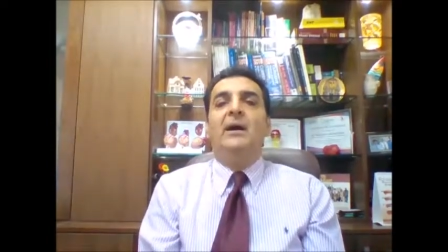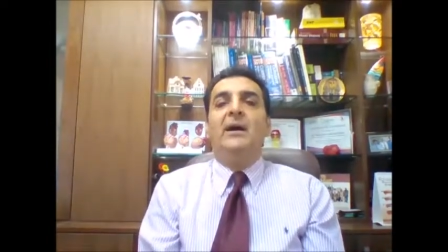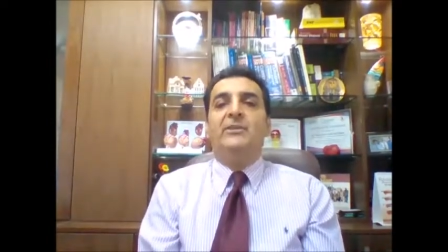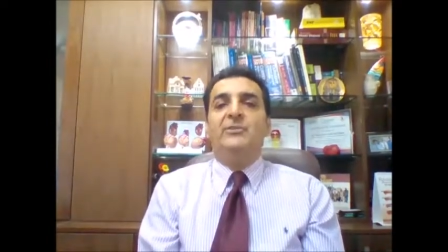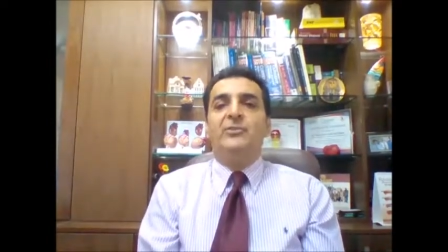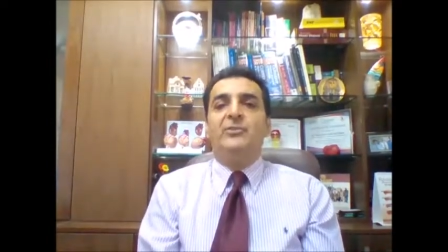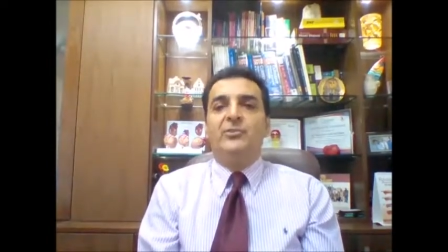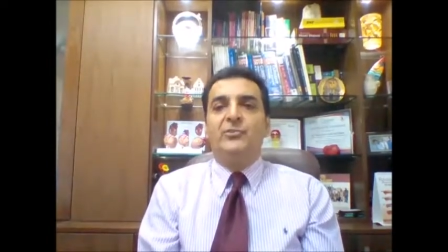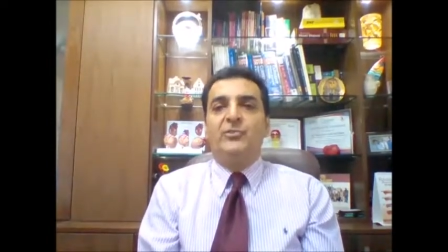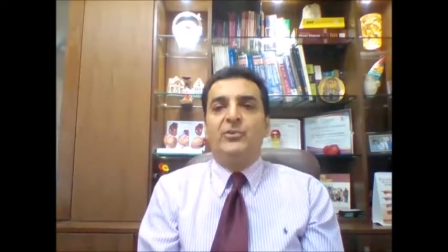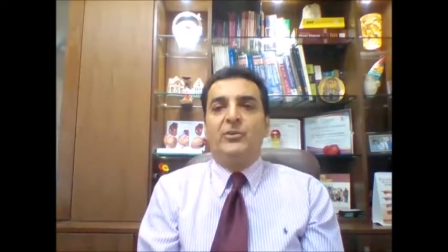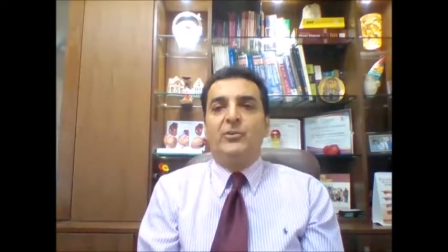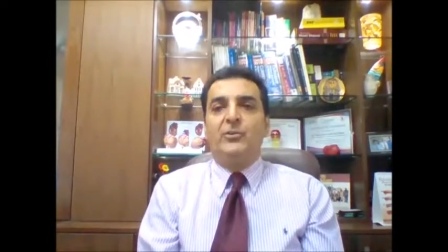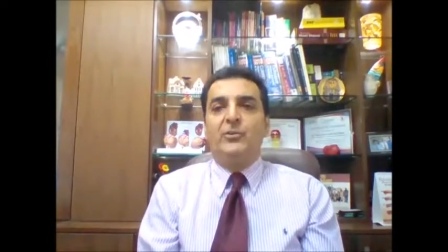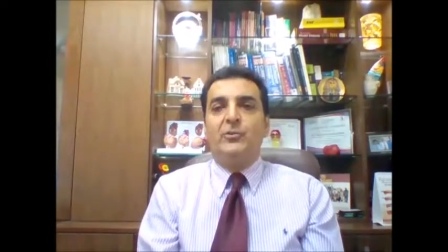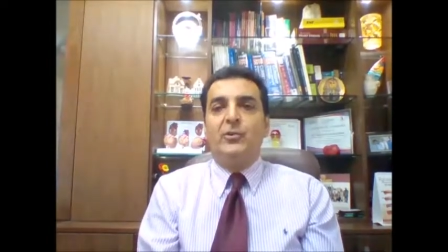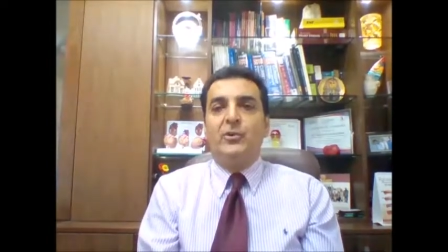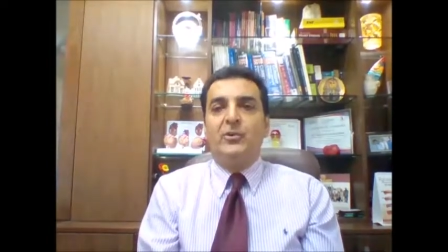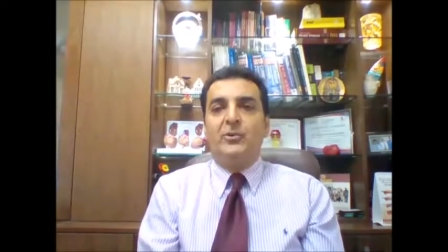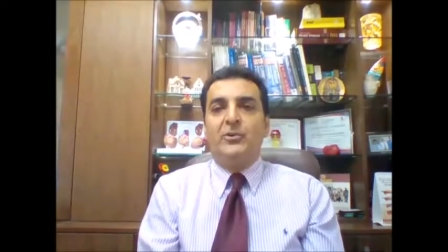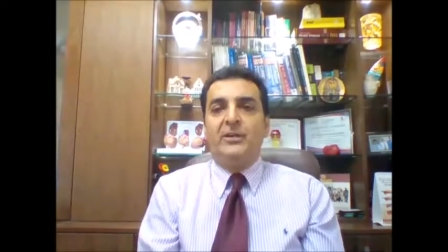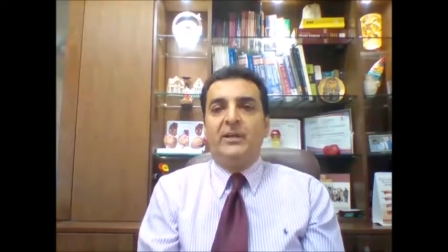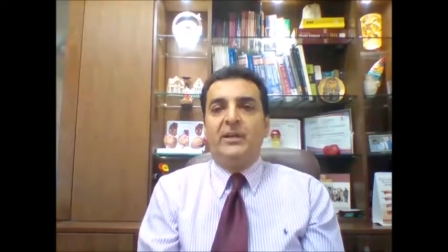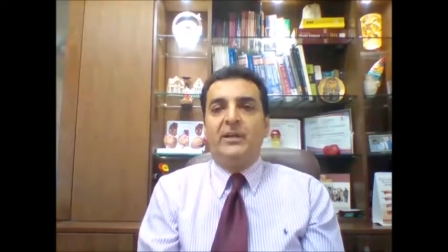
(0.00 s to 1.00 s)

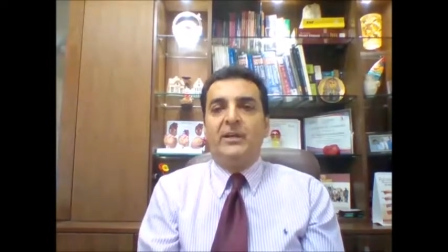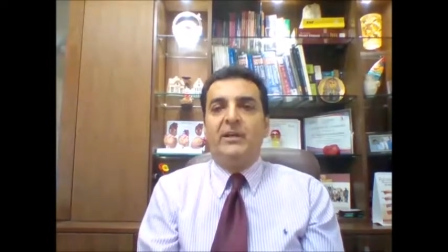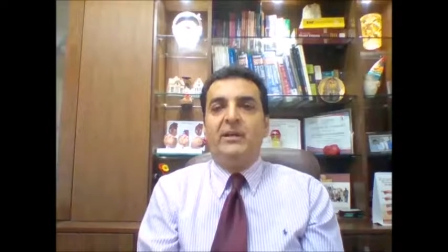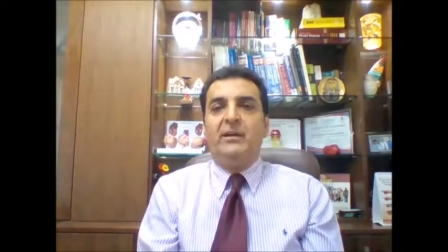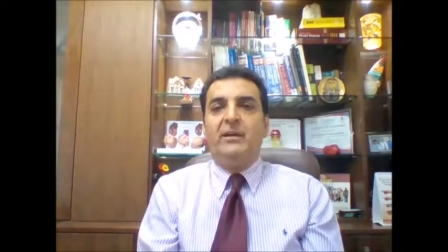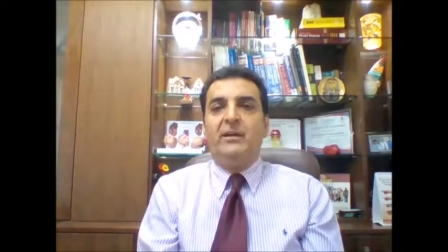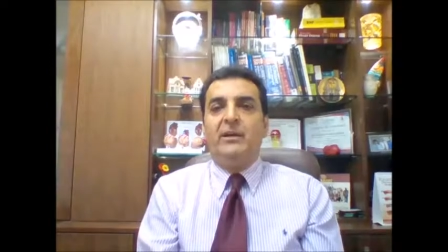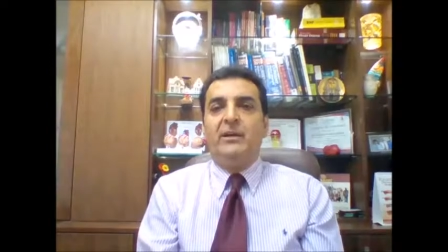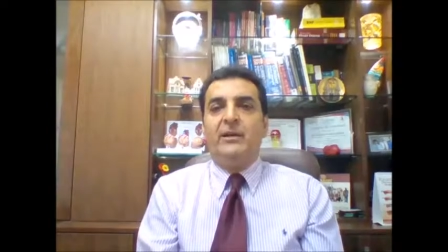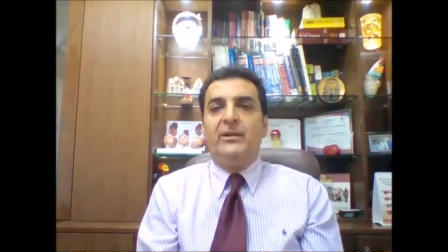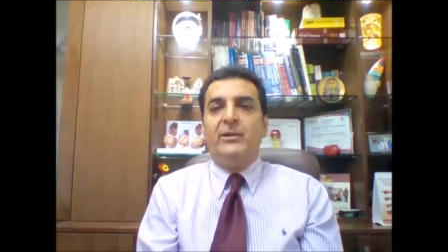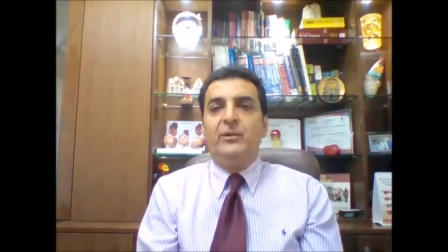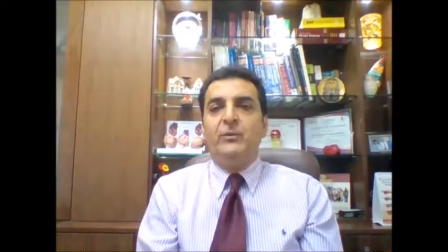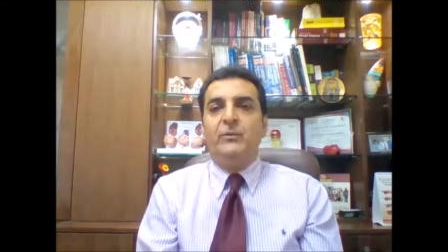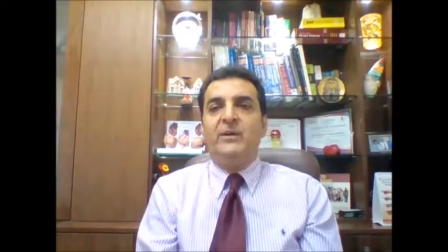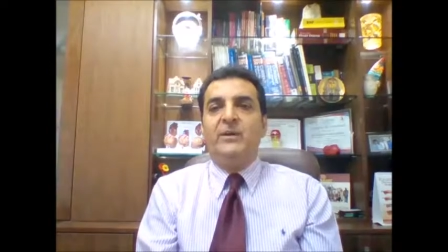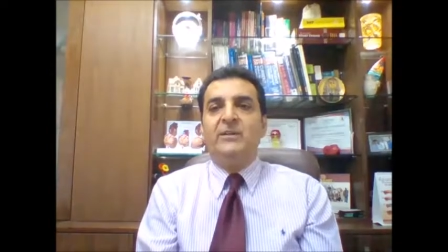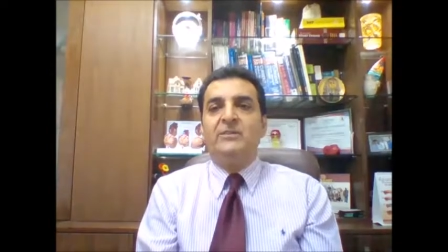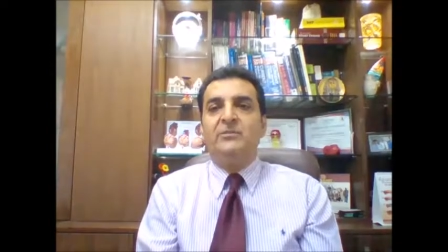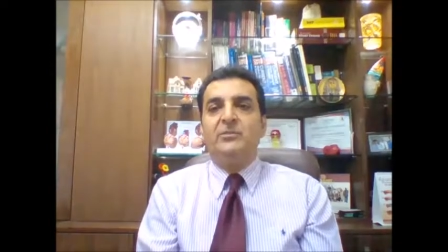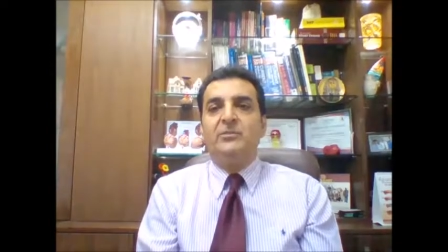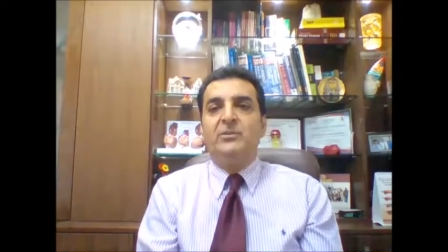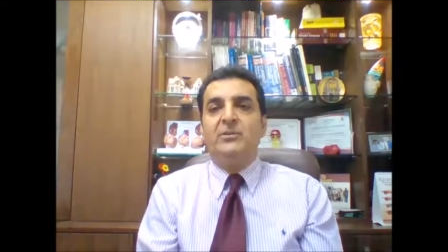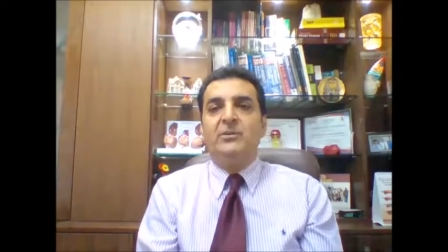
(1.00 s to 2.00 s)
Atherosclerotic
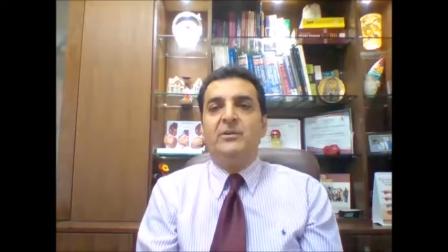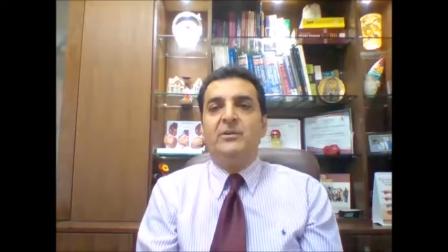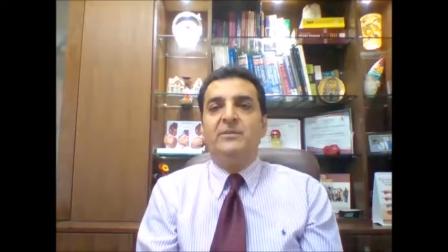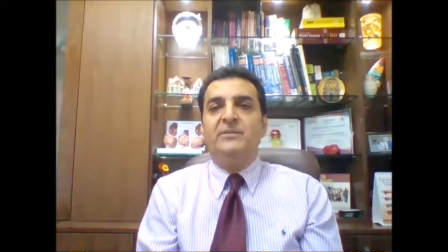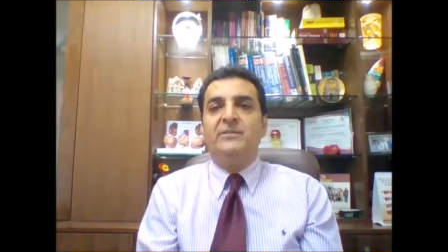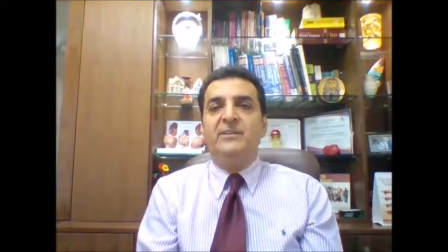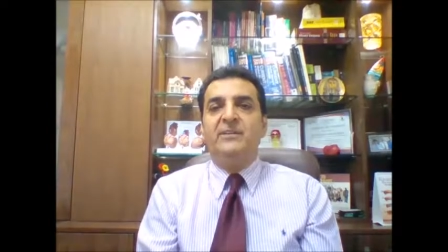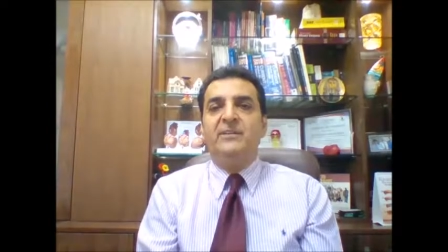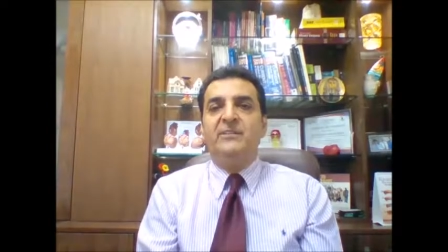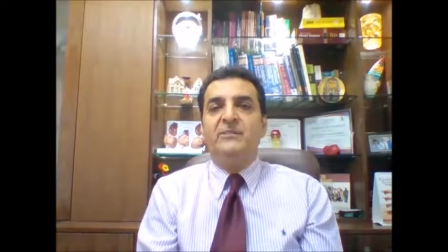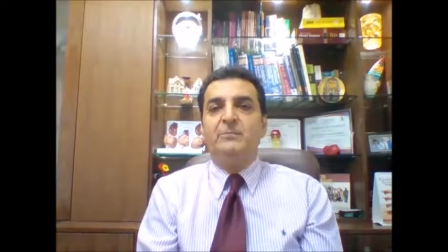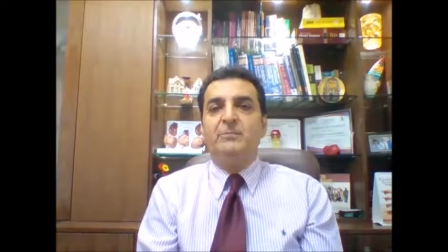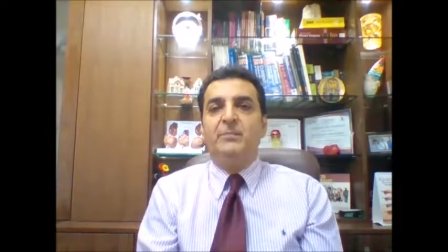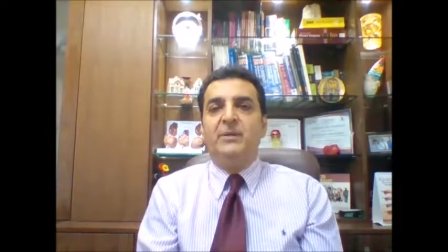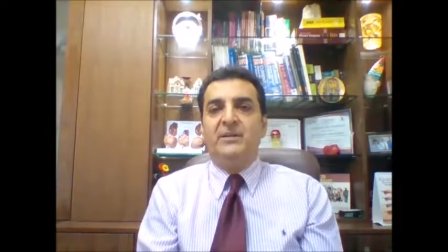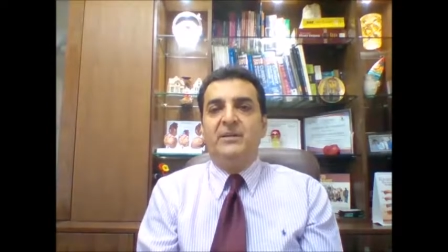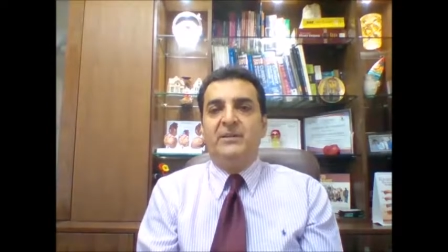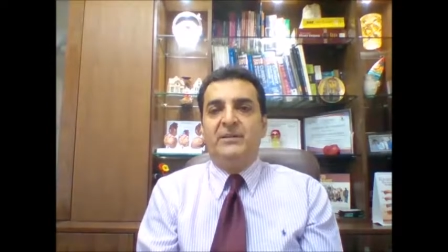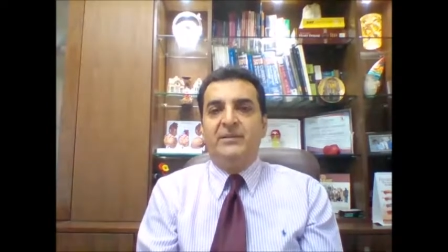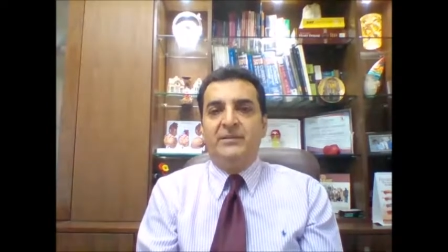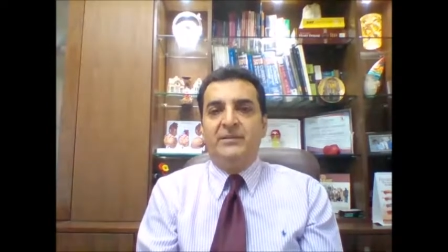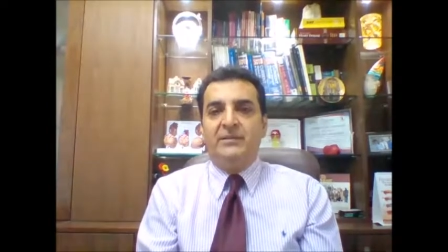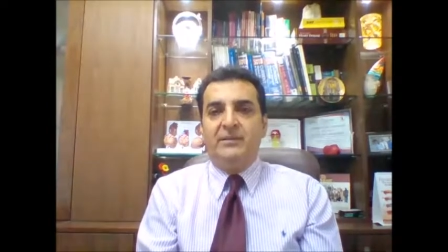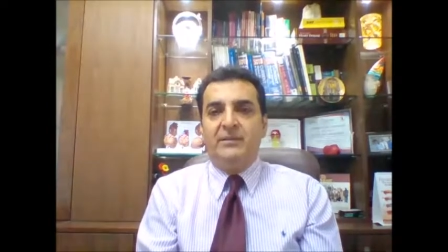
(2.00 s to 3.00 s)
cardiovascular disease
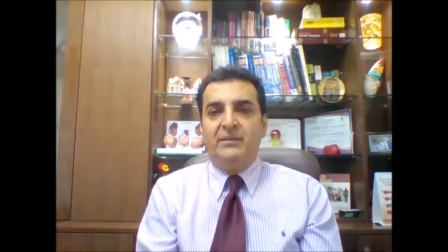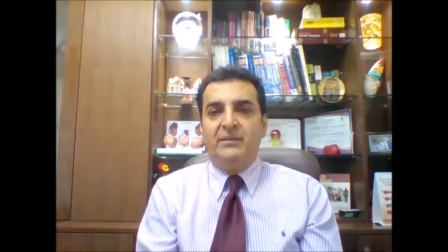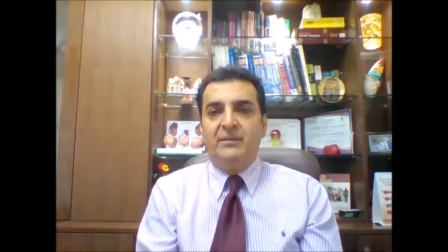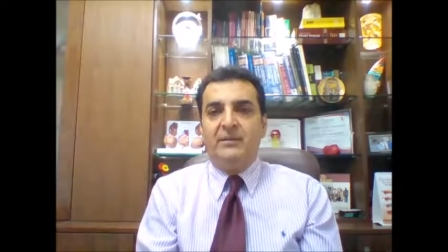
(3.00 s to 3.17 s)
burden.